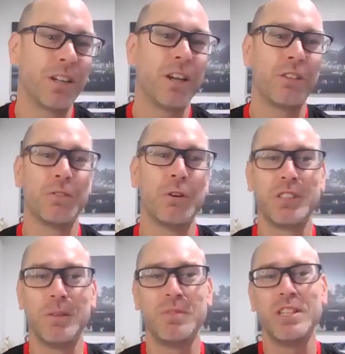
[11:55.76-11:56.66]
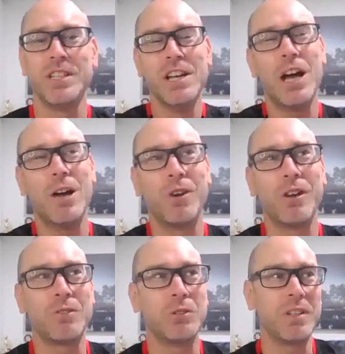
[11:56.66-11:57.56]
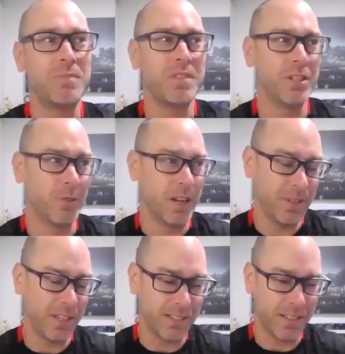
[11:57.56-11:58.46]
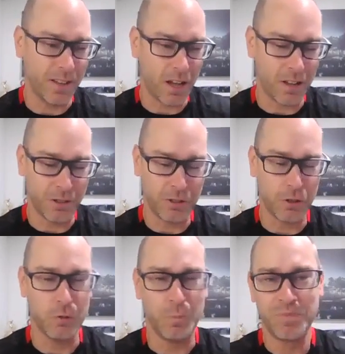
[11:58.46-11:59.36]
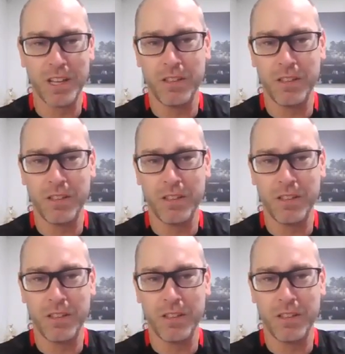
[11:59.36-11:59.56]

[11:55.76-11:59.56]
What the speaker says: want to kind of throw something. I want to throw something your way because I'll throw